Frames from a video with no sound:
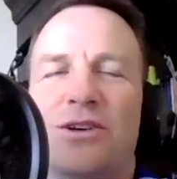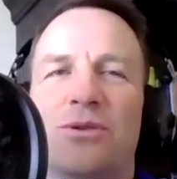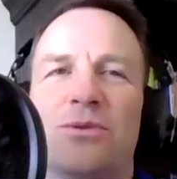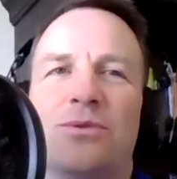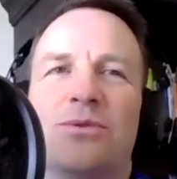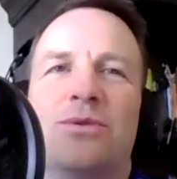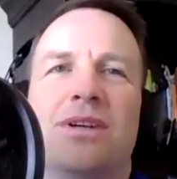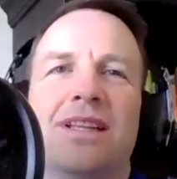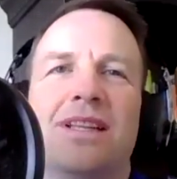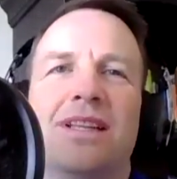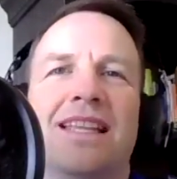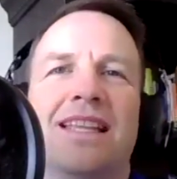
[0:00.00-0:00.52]

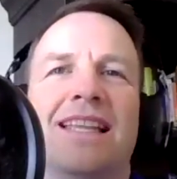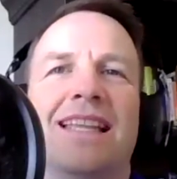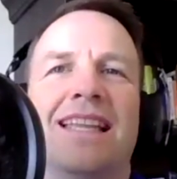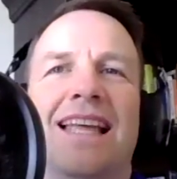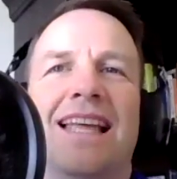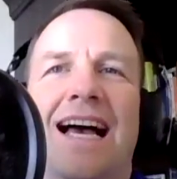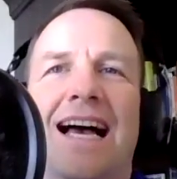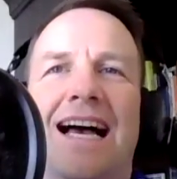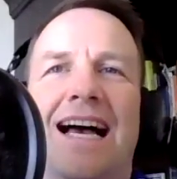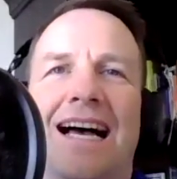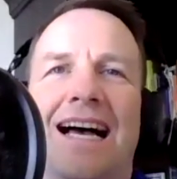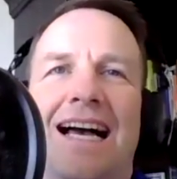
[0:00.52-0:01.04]
So
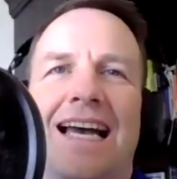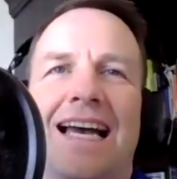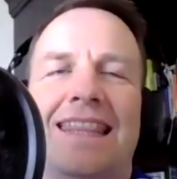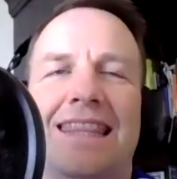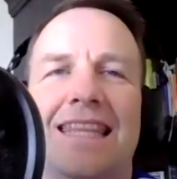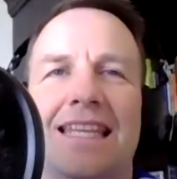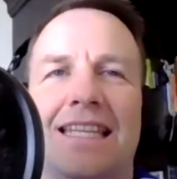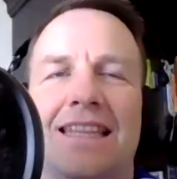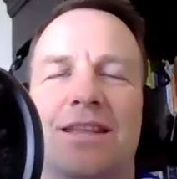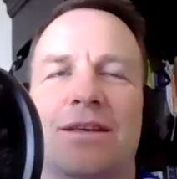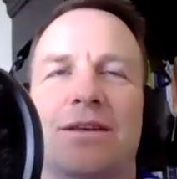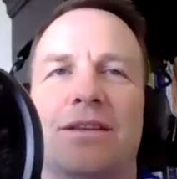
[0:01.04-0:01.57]
I
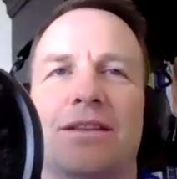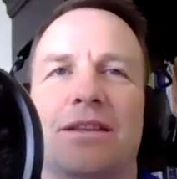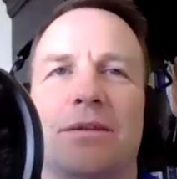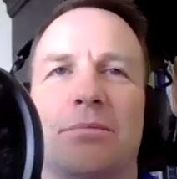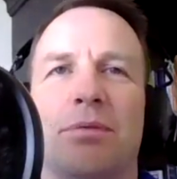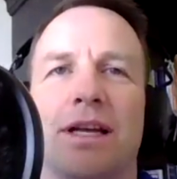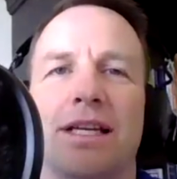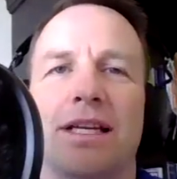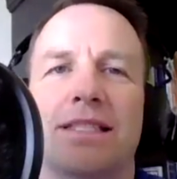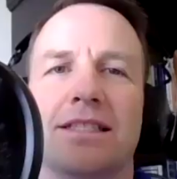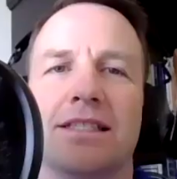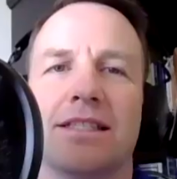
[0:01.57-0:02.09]
think the
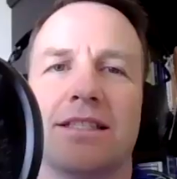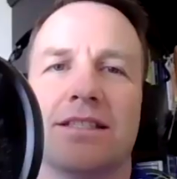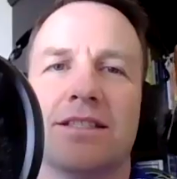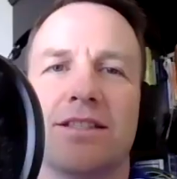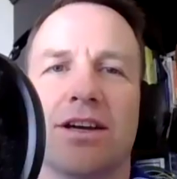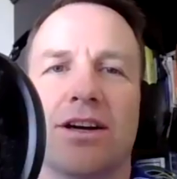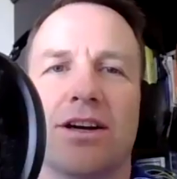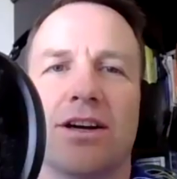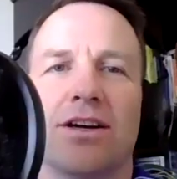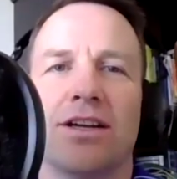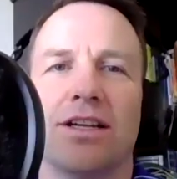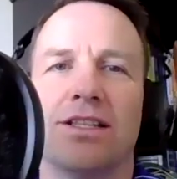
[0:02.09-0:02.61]
the place to
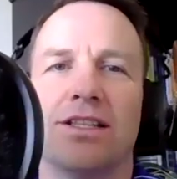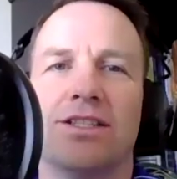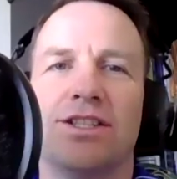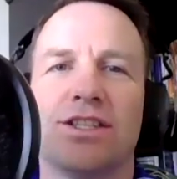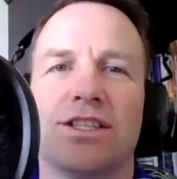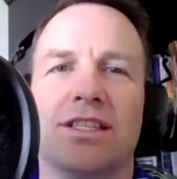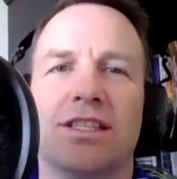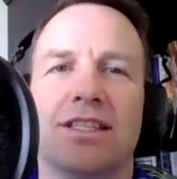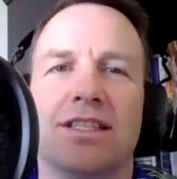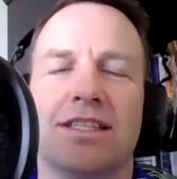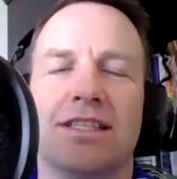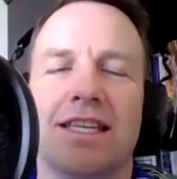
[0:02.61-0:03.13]
start is
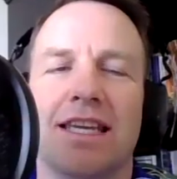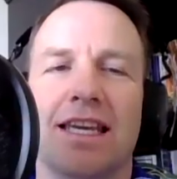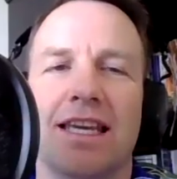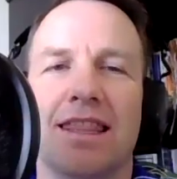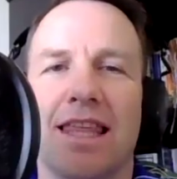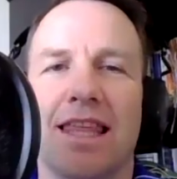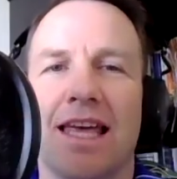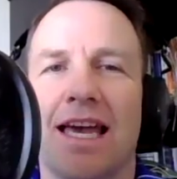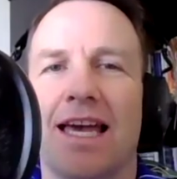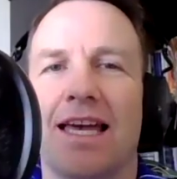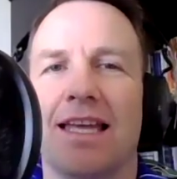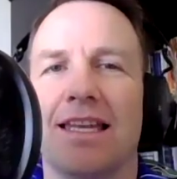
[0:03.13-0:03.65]
just to
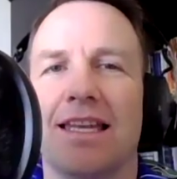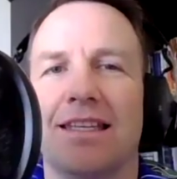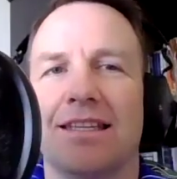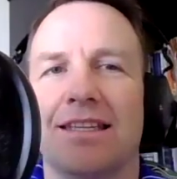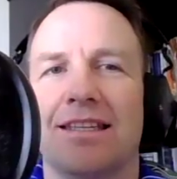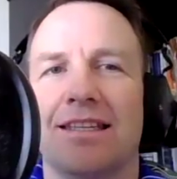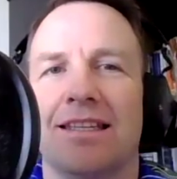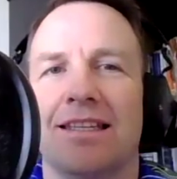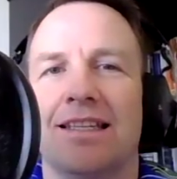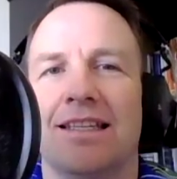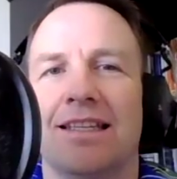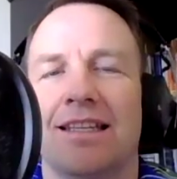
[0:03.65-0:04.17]
say
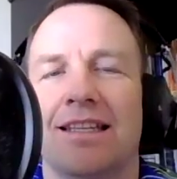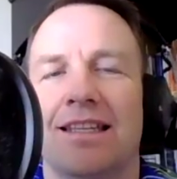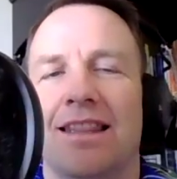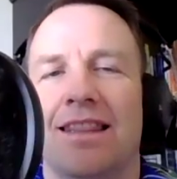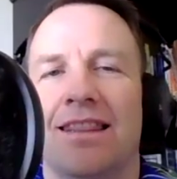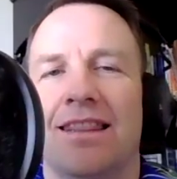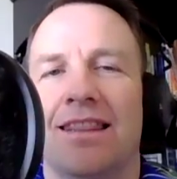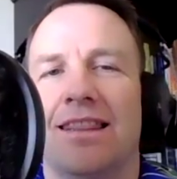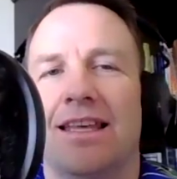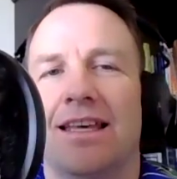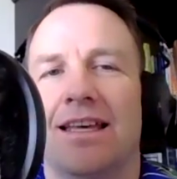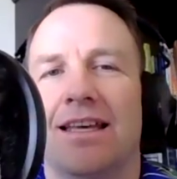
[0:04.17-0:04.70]
that
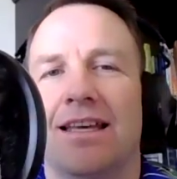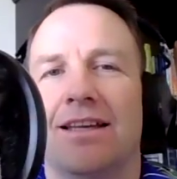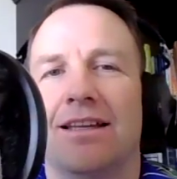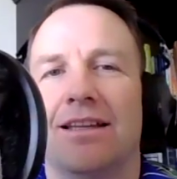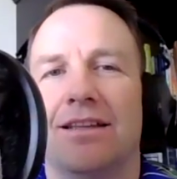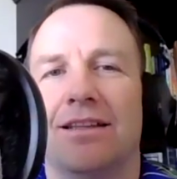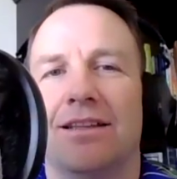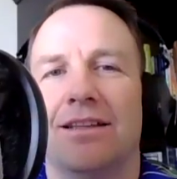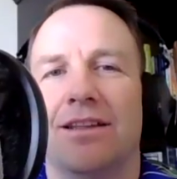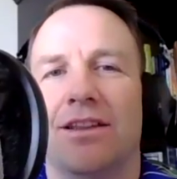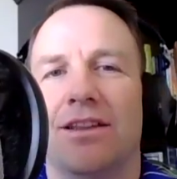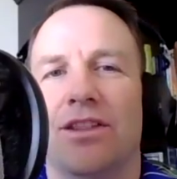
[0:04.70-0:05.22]

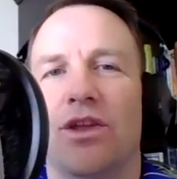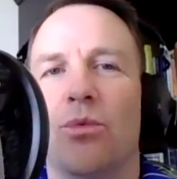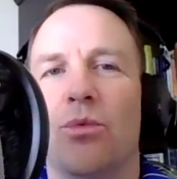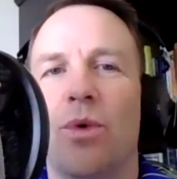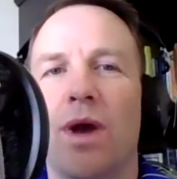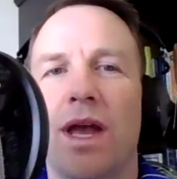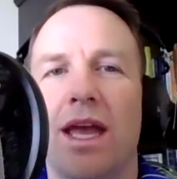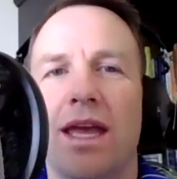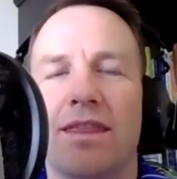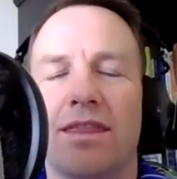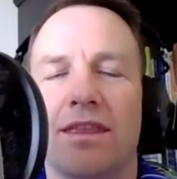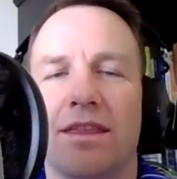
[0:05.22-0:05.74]
the the
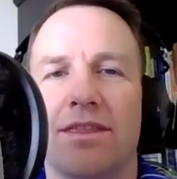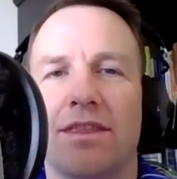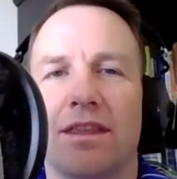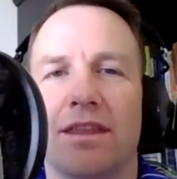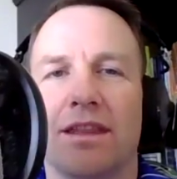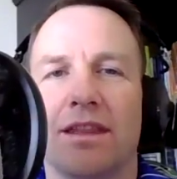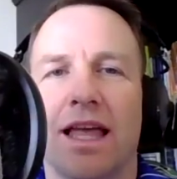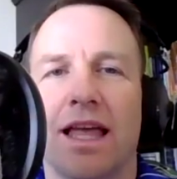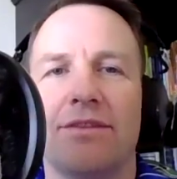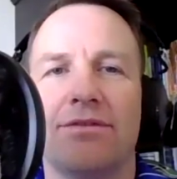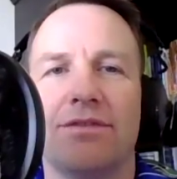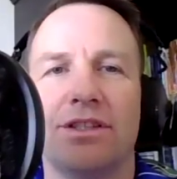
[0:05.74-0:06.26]
way that
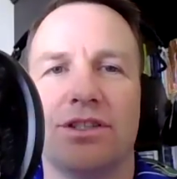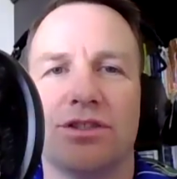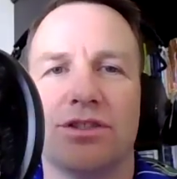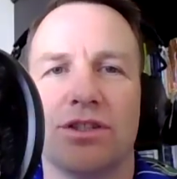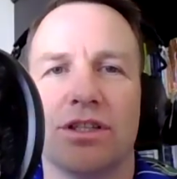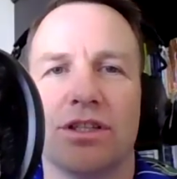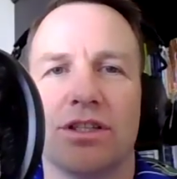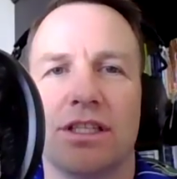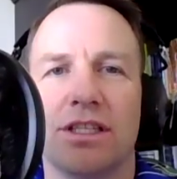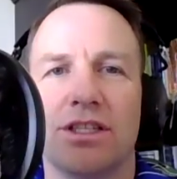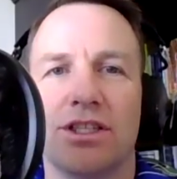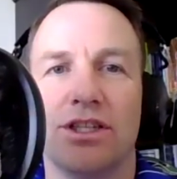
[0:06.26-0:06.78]
the life
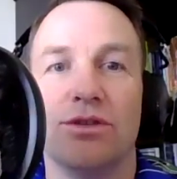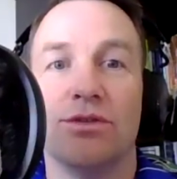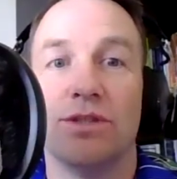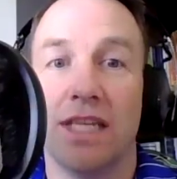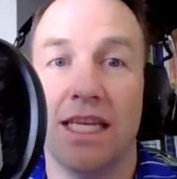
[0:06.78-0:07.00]
insurance